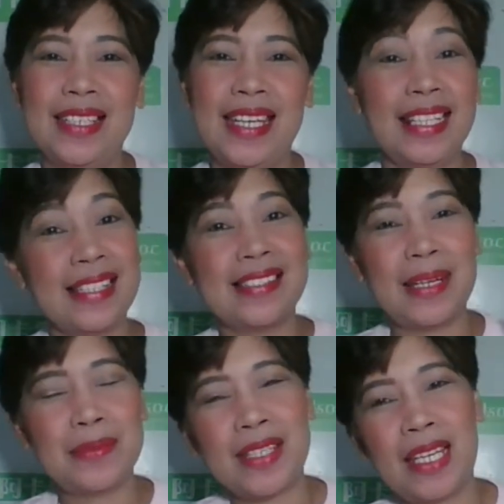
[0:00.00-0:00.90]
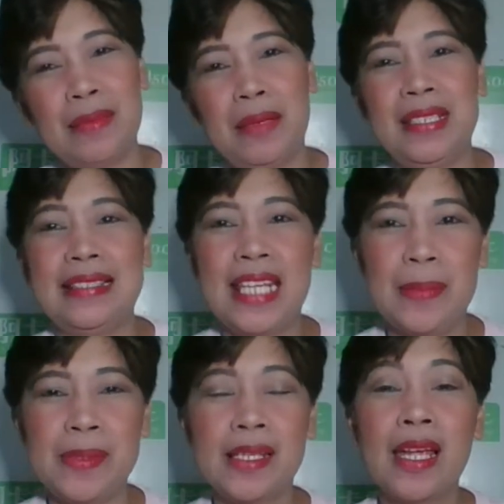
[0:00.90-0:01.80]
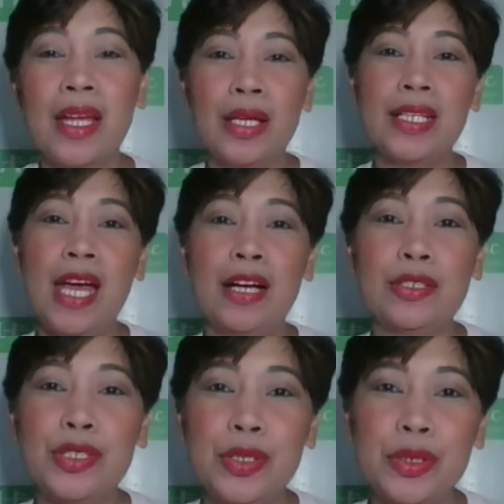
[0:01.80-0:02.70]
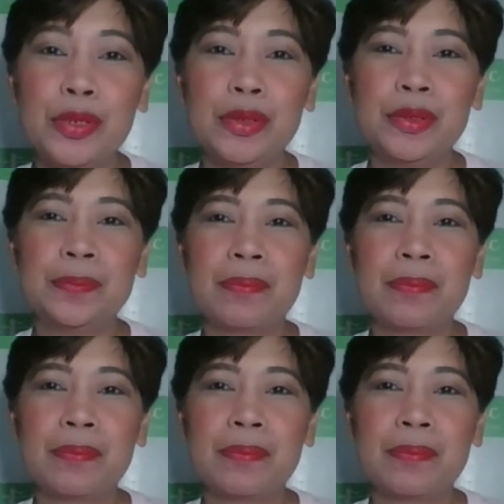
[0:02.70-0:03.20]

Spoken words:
and at the same time maybe the tips on how to